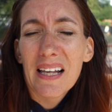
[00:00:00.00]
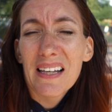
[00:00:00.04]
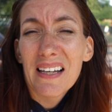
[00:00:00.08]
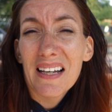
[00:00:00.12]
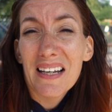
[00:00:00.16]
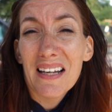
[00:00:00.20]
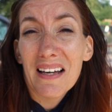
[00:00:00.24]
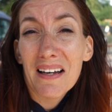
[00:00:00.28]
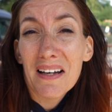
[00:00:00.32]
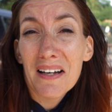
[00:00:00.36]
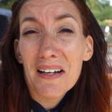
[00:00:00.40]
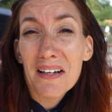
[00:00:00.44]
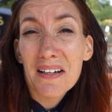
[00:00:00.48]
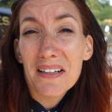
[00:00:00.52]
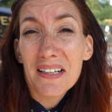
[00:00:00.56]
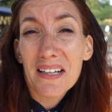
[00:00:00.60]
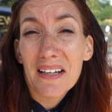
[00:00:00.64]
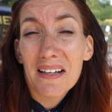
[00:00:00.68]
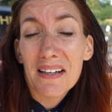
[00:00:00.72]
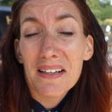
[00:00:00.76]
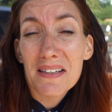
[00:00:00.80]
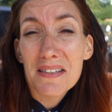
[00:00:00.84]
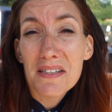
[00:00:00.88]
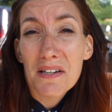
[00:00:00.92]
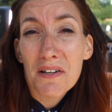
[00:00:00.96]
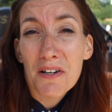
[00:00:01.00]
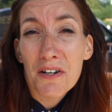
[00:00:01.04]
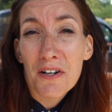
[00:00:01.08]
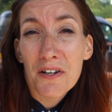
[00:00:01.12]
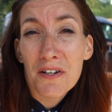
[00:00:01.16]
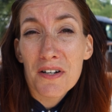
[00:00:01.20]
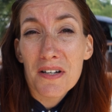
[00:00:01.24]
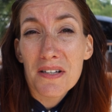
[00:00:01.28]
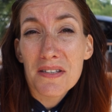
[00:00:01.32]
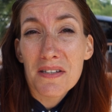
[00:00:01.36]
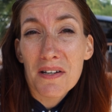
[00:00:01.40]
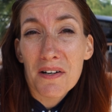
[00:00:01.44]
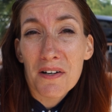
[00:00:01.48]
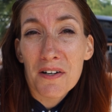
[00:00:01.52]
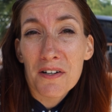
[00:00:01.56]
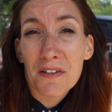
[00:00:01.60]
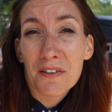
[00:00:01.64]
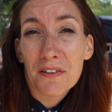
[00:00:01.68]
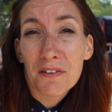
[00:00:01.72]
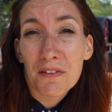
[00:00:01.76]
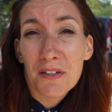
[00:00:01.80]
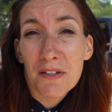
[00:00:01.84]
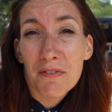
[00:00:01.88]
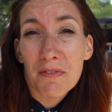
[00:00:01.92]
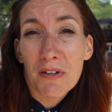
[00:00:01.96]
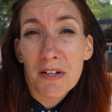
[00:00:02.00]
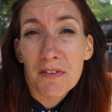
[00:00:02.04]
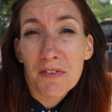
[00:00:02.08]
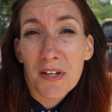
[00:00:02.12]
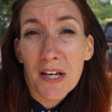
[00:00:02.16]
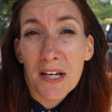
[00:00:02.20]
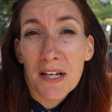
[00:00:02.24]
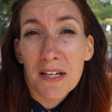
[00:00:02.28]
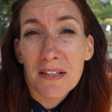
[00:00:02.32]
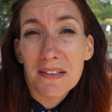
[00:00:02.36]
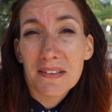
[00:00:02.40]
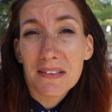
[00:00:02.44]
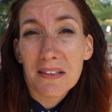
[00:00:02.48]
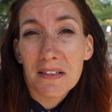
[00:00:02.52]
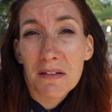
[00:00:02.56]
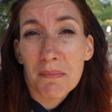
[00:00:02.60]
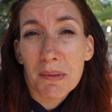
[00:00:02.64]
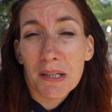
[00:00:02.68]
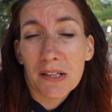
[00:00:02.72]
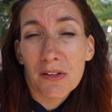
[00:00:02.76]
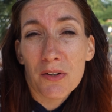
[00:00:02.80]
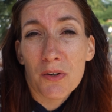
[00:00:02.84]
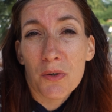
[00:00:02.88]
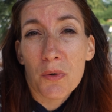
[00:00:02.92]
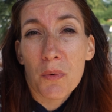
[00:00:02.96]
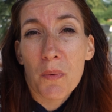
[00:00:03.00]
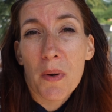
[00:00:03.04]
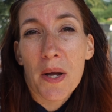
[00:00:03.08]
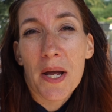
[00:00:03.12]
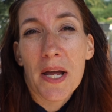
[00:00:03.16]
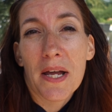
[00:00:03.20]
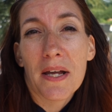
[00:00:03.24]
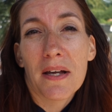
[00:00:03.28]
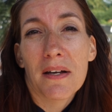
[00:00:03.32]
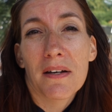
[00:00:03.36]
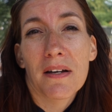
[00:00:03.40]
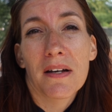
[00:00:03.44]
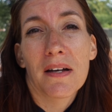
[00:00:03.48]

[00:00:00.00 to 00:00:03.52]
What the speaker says: yeah, it's hard. 35k, it's going to be a long way.